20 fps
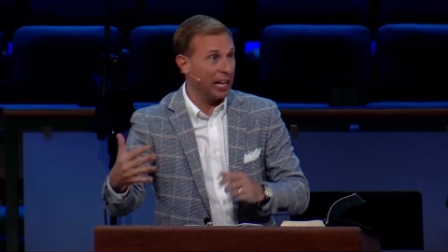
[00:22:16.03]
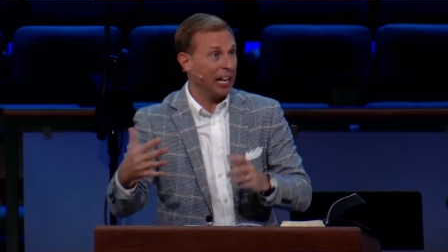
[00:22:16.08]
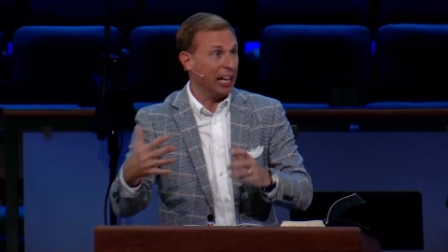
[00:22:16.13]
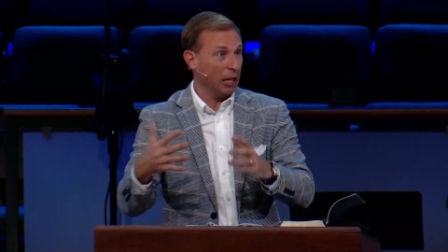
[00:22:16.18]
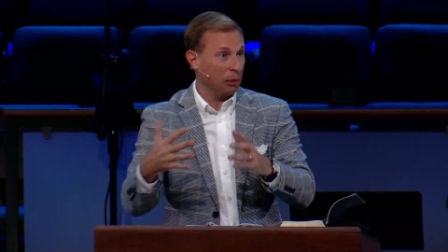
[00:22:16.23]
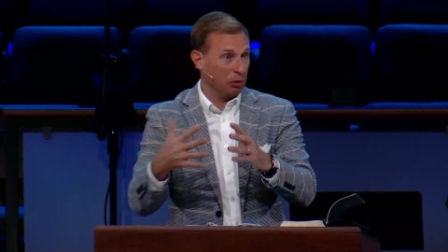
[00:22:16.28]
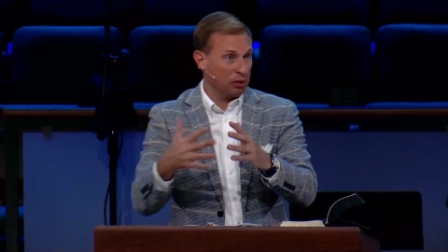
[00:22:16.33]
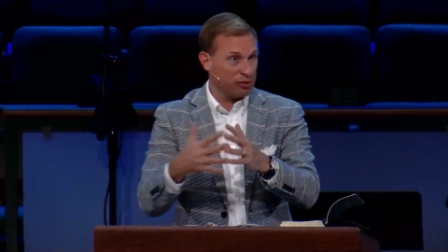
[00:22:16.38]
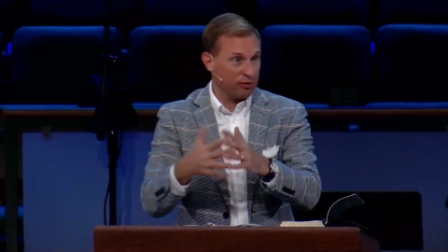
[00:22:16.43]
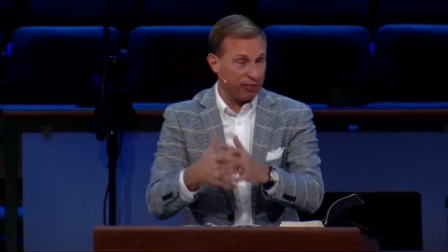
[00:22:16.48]
It
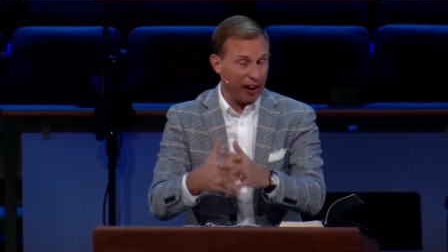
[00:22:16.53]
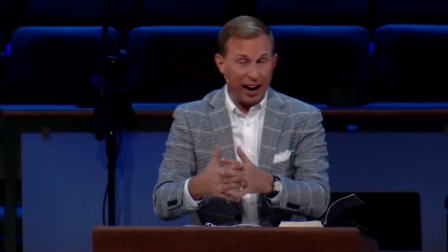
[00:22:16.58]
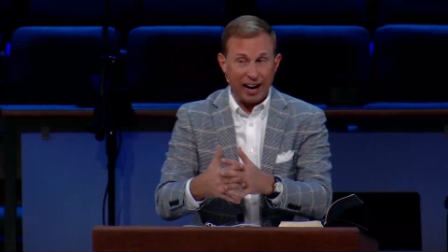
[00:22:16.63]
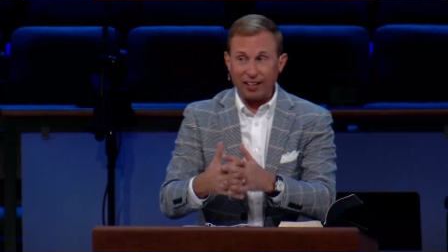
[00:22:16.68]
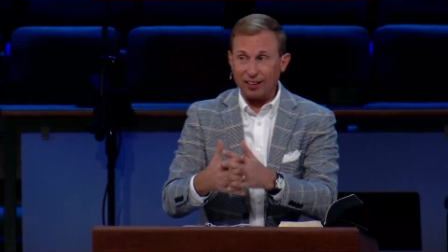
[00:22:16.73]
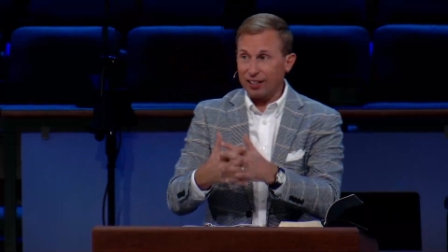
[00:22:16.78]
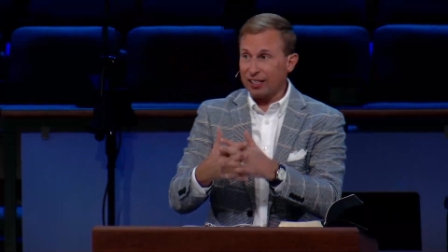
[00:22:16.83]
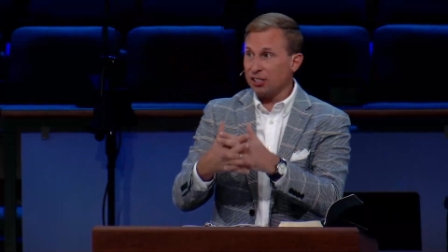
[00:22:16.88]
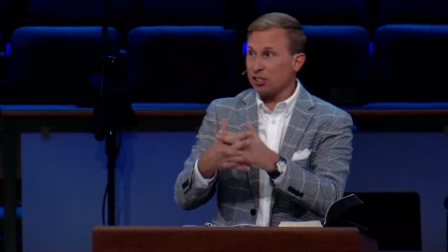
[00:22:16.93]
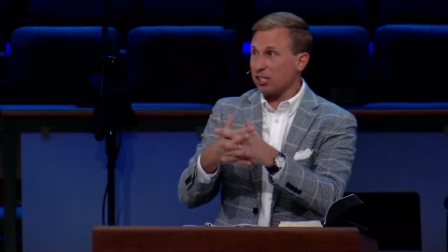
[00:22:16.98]
was
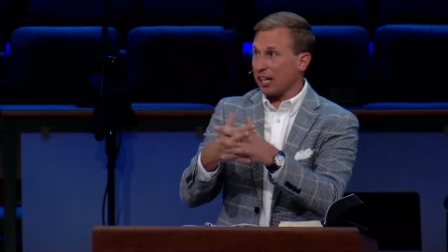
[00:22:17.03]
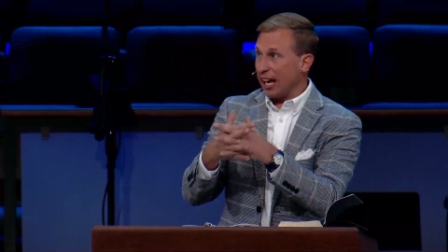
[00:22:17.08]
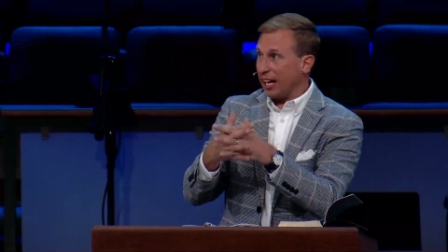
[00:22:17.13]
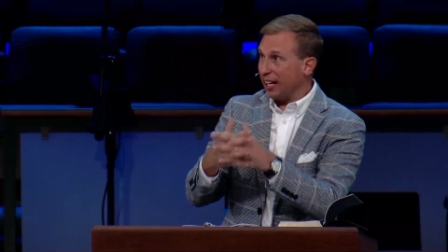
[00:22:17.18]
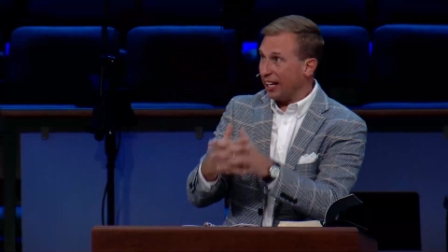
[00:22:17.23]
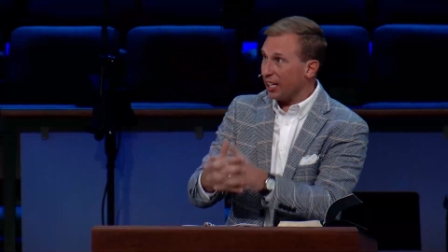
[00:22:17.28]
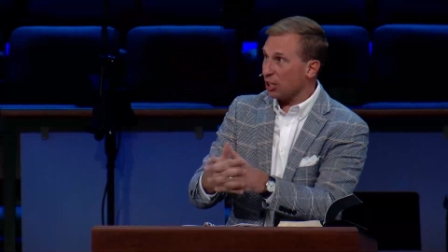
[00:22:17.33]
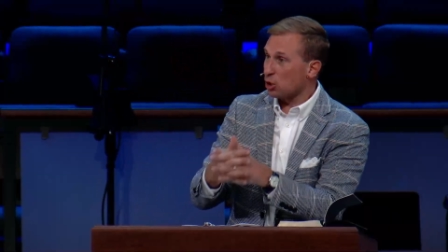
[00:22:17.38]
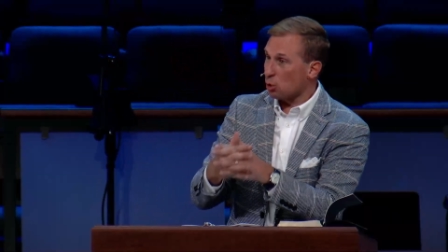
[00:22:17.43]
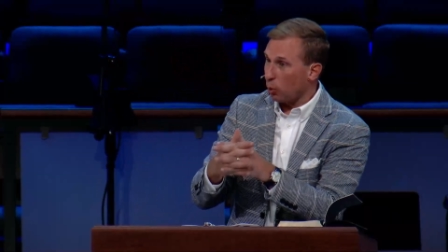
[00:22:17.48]
violence, and
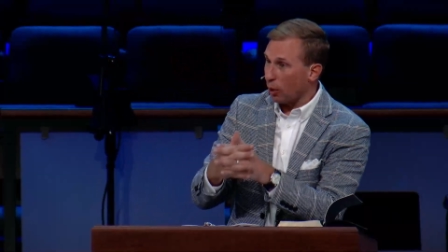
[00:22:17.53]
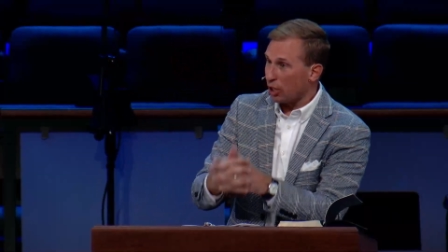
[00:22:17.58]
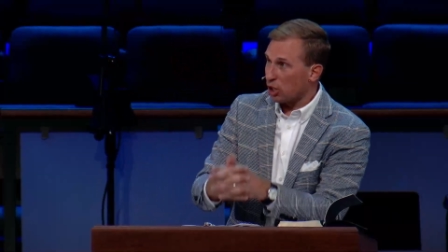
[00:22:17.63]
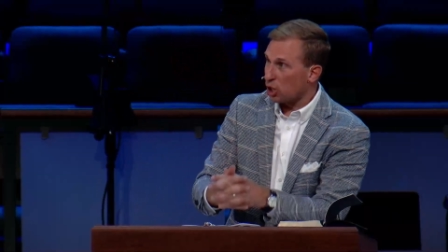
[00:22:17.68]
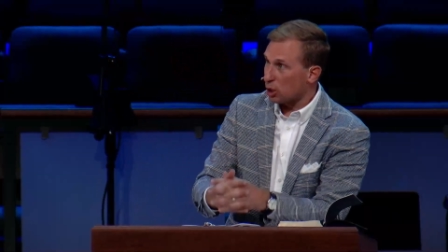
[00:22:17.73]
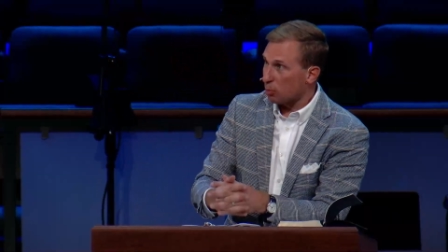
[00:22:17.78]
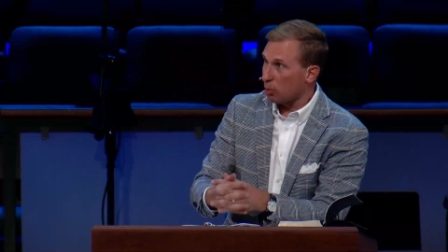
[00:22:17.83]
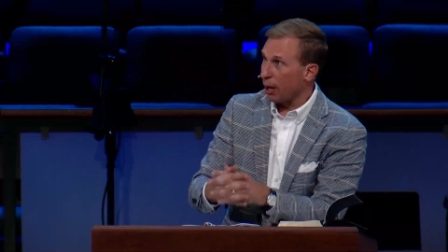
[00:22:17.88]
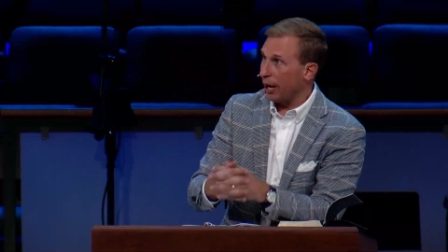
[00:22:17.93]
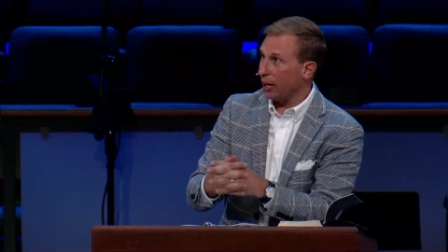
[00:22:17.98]
it's what
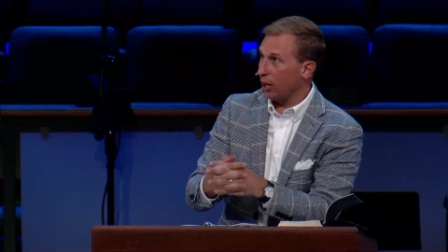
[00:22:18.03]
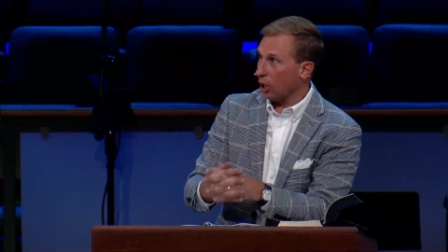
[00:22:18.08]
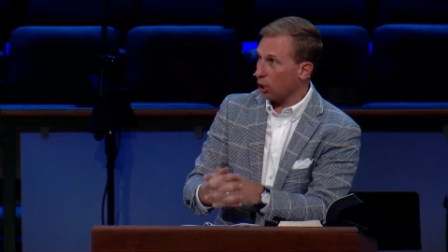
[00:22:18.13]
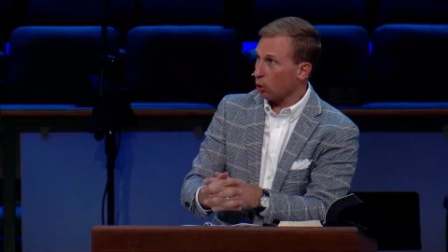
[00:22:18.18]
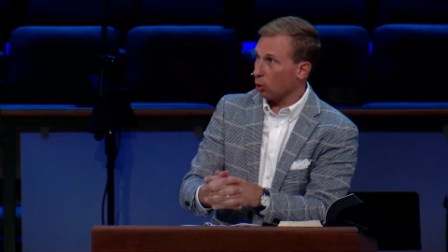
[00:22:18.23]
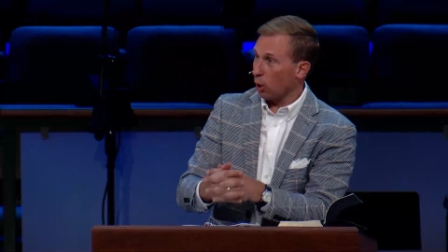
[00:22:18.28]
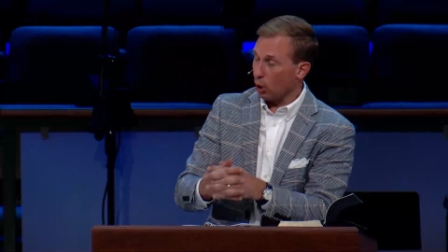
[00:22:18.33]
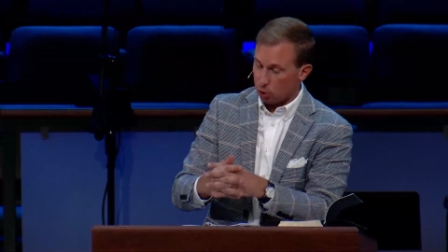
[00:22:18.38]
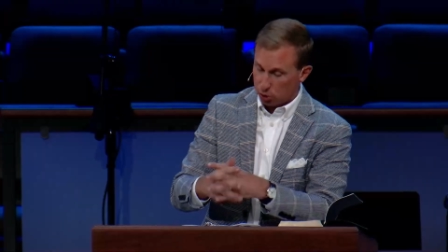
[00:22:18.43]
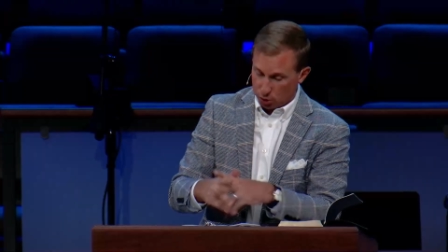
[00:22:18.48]
spread
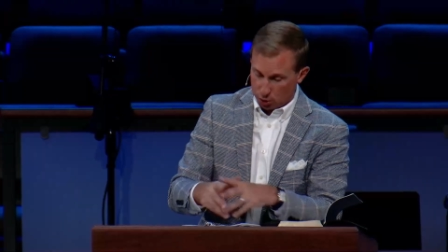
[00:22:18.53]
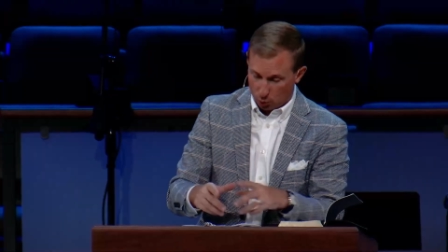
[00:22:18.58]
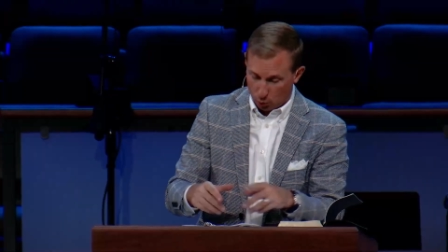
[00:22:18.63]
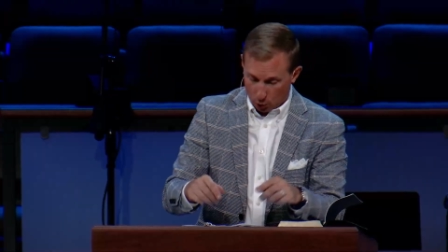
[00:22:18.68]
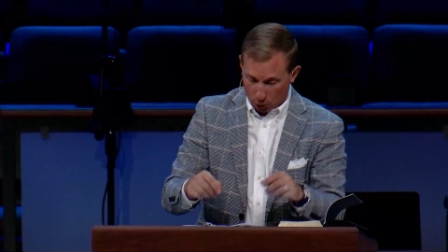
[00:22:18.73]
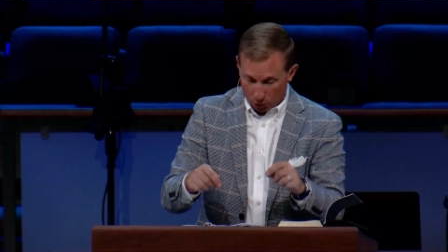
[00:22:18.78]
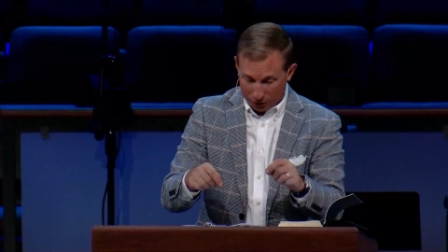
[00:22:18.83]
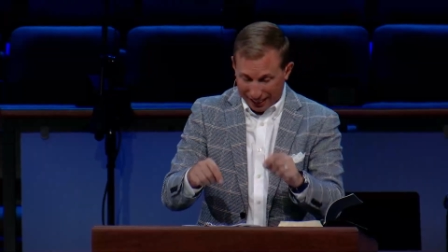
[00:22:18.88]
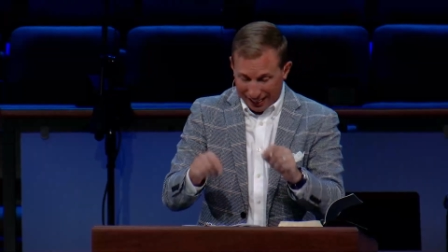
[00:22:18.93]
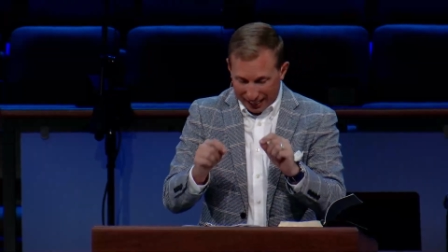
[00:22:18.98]
across the
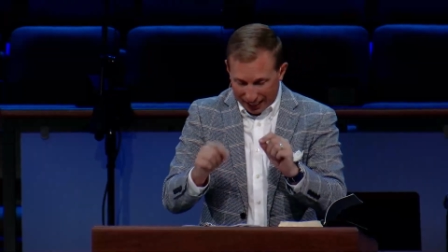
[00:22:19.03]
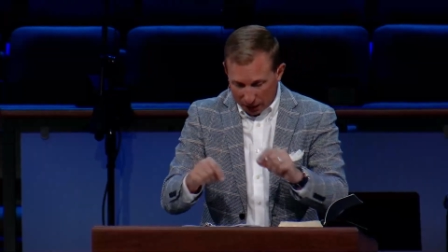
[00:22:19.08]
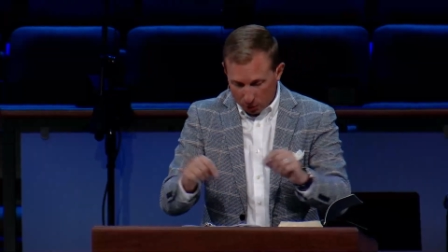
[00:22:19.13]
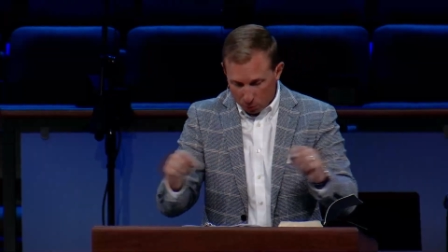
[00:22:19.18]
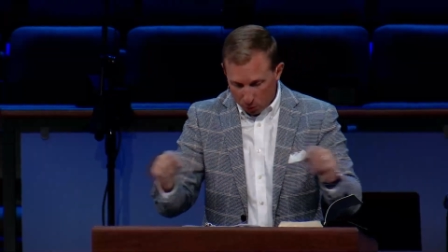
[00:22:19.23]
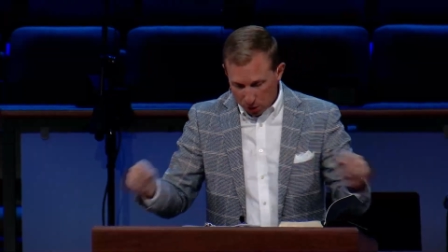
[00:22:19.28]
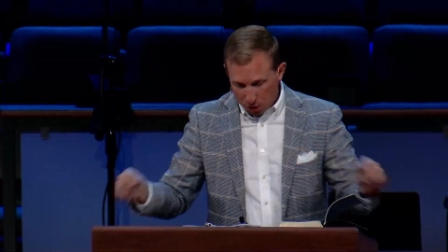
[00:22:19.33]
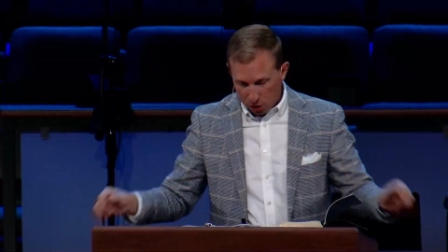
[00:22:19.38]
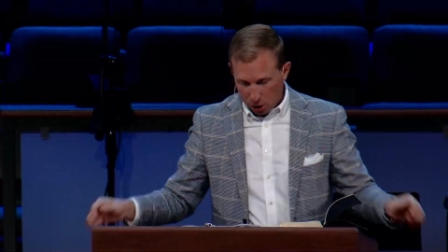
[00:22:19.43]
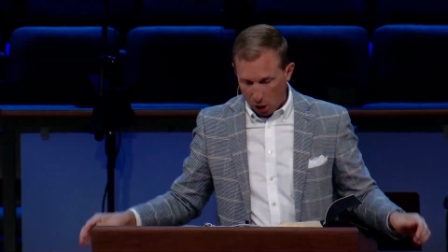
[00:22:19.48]
world. It
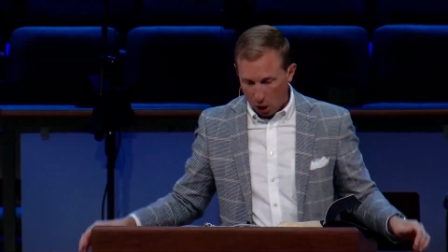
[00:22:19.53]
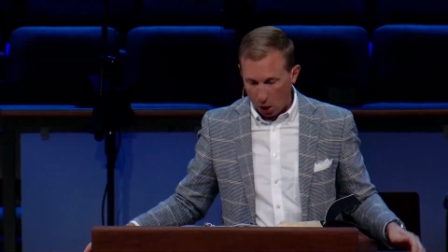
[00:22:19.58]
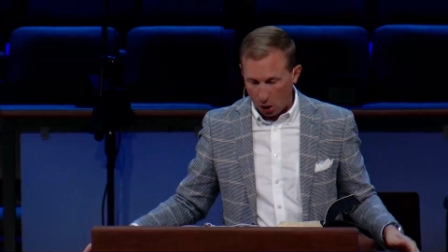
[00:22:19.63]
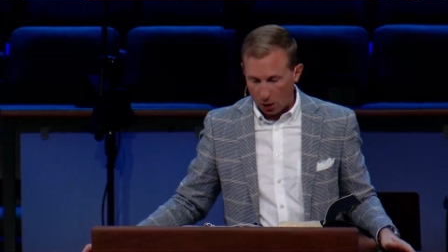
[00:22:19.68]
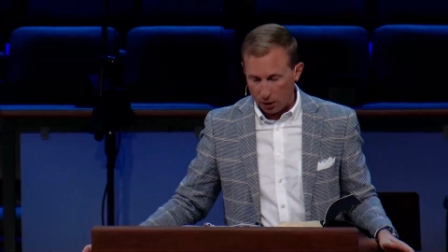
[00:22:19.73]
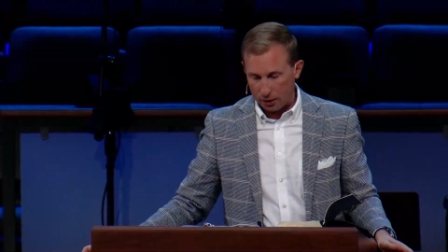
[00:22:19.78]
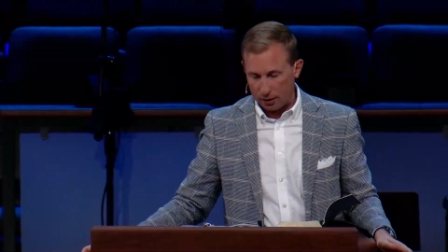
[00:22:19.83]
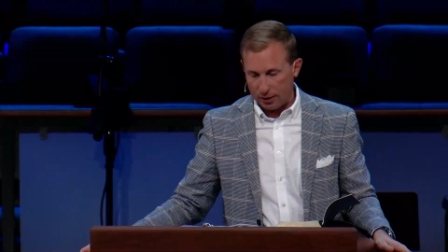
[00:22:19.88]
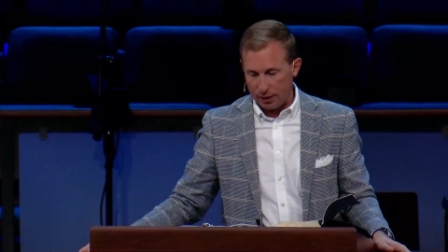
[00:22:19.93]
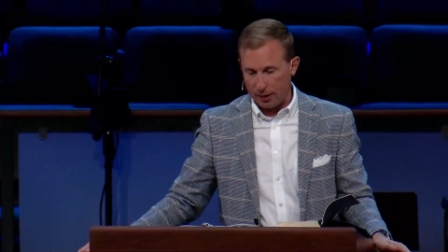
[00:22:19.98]
was the
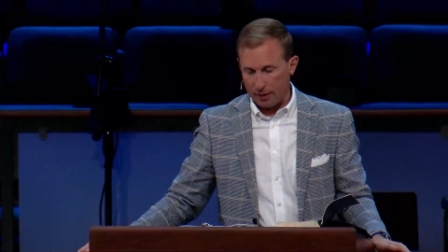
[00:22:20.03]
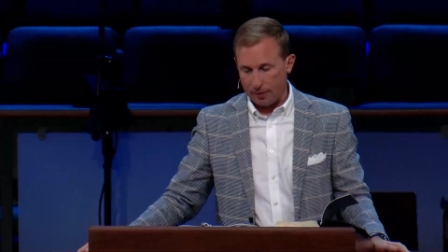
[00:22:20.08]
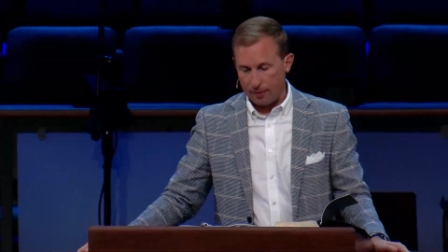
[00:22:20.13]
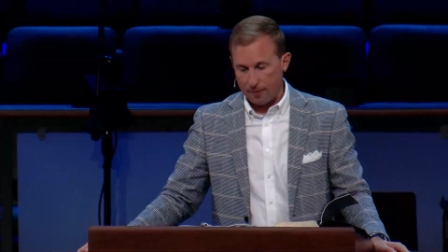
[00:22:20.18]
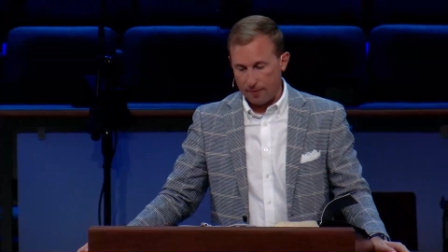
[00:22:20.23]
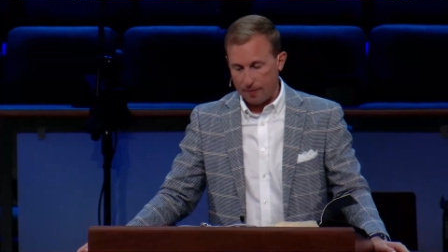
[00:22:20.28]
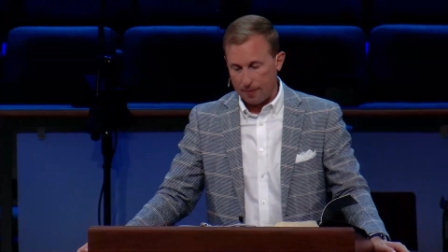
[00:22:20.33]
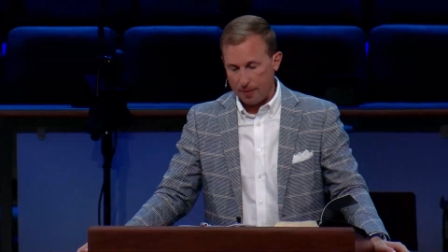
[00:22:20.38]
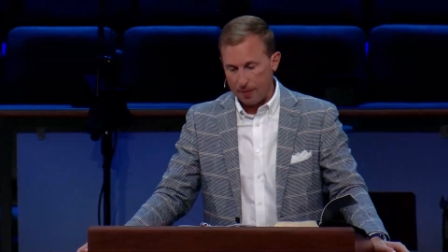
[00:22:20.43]
heart there.